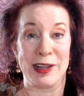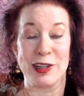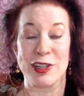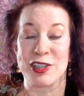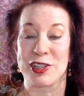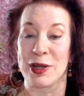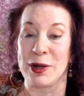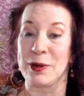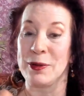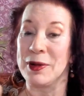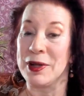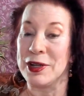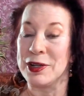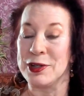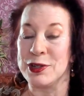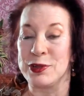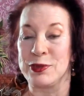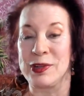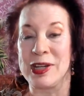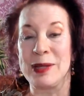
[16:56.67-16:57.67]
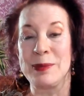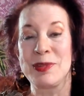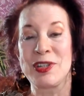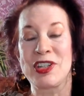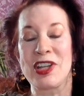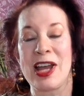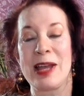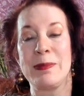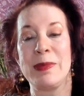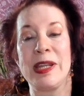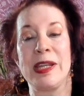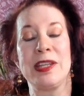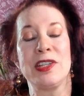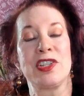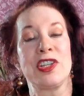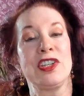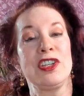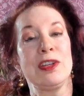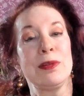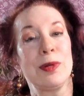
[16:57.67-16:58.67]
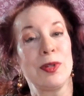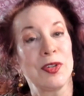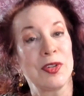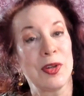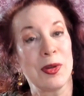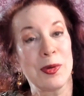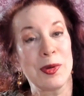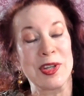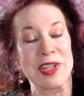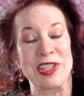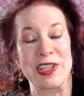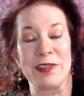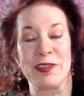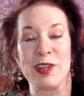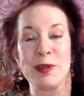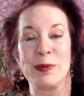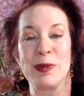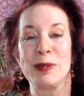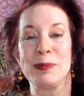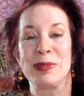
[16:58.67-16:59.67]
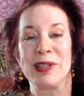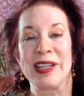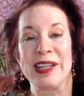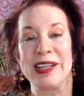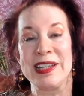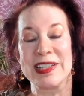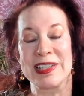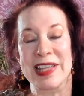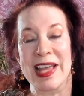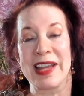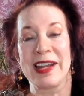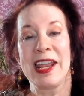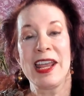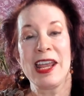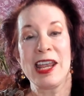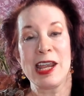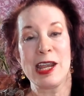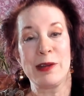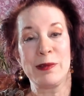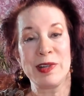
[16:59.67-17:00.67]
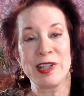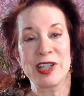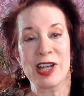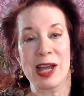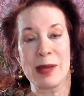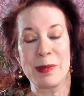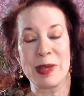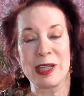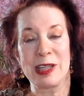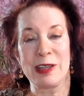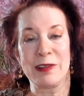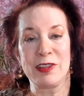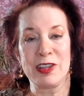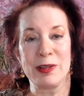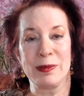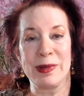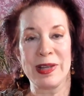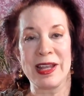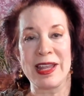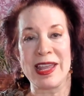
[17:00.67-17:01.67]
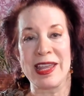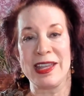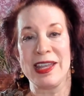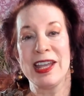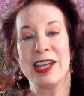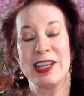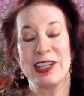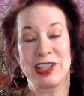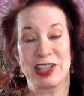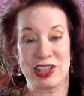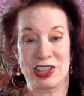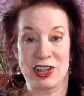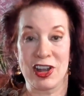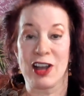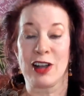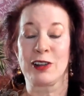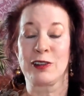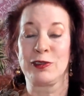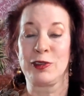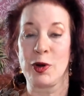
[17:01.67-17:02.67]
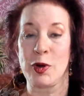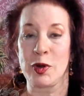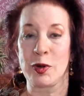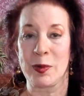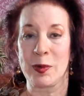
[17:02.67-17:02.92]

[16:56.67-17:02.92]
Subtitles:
So Dreamstime it is, and you will notice, if you would please, that every time I give you a stock photo